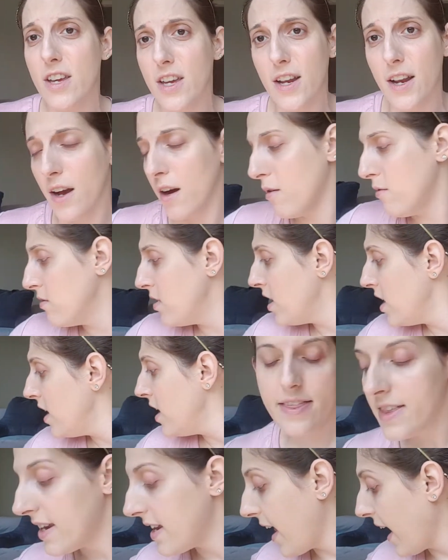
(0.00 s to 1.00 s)
you know.
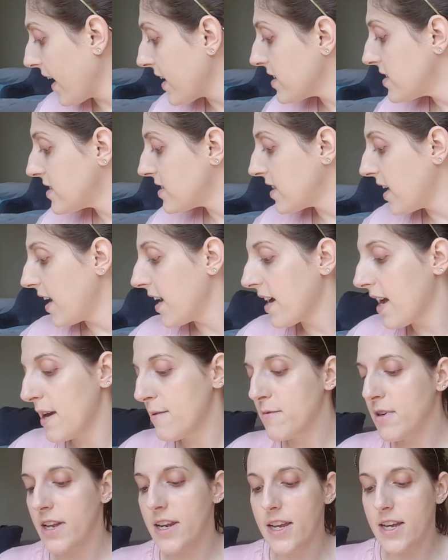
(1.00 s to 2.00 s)
The next thing
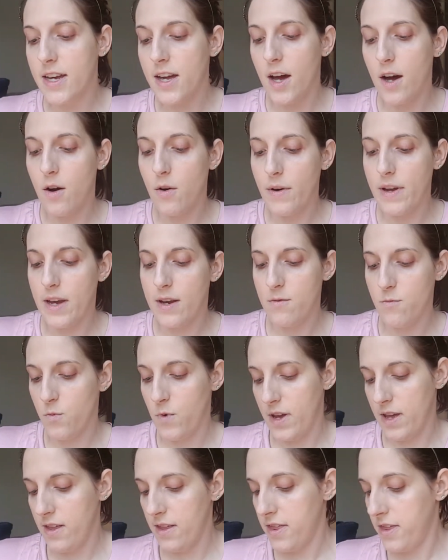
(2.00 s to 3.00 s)
I'm gonna go in
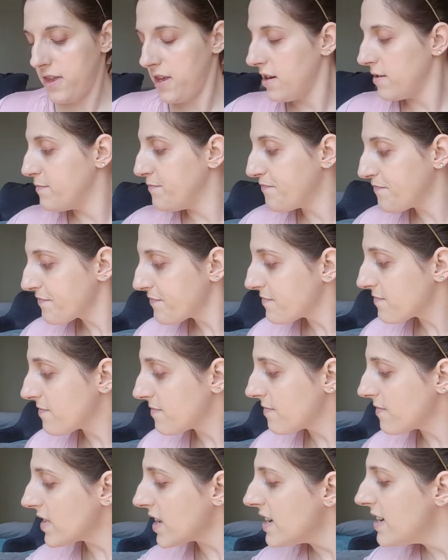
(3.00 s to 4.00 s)
with
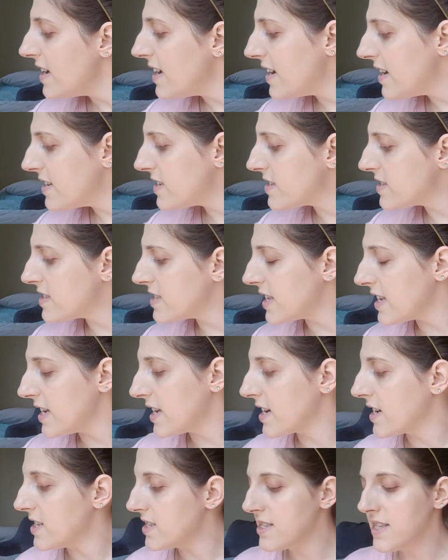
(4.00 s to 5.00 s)
is
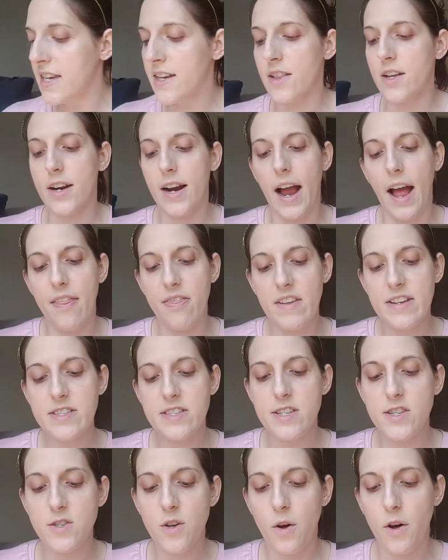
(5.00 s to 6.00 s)
the concealer, and
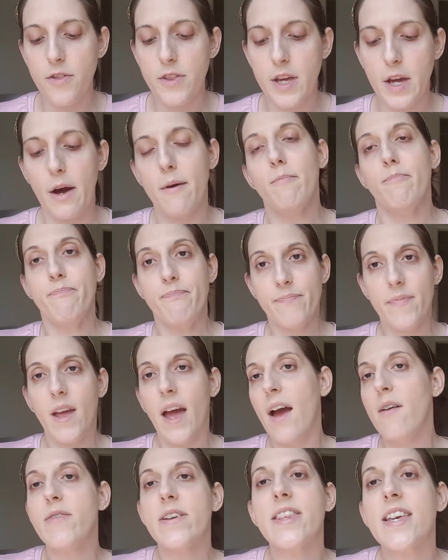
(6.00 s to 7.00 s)
this is called the,
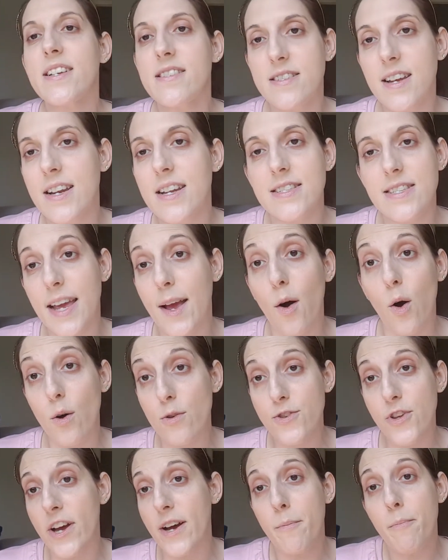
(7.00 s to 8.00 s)
everything's gonna say
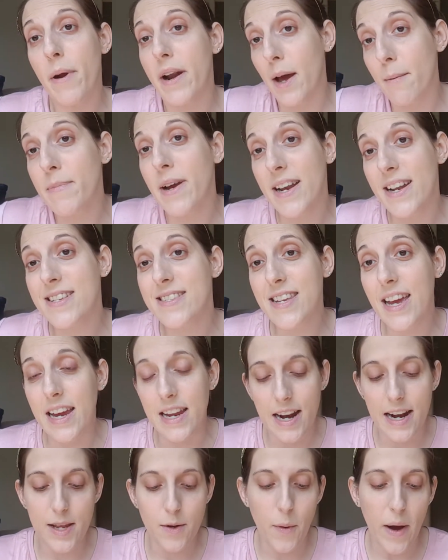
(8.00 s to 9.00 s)
Ulta, but I'm gonna say
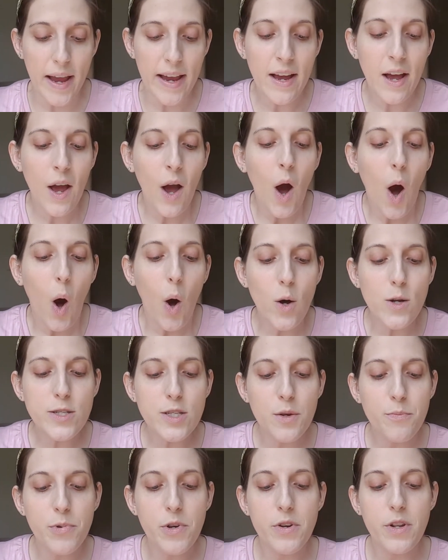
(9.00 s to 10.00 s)
it anyway.
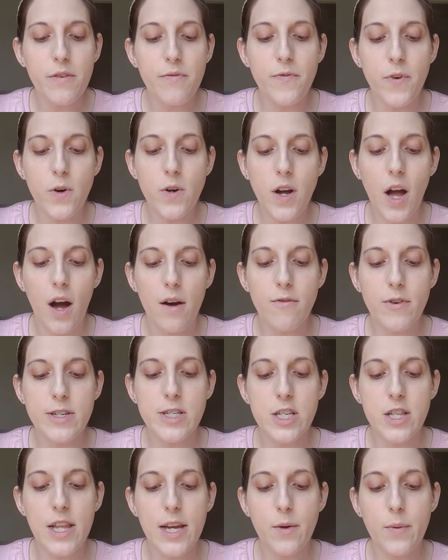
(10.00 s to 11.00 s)
Ulta Beauty Full
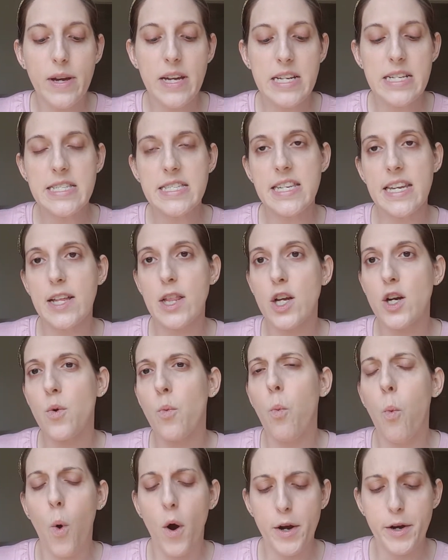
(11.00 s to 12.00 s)
Coverage Liquid Concealer
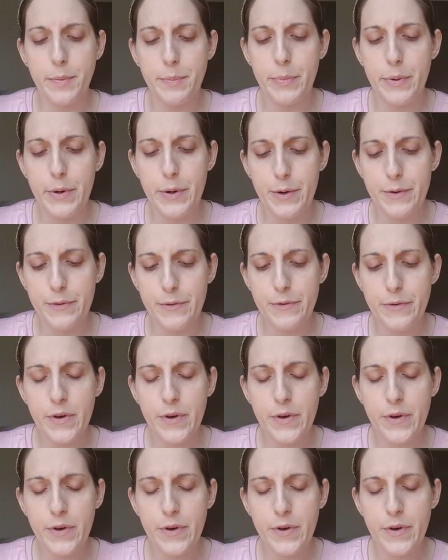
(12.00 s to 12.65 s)
Waterproof.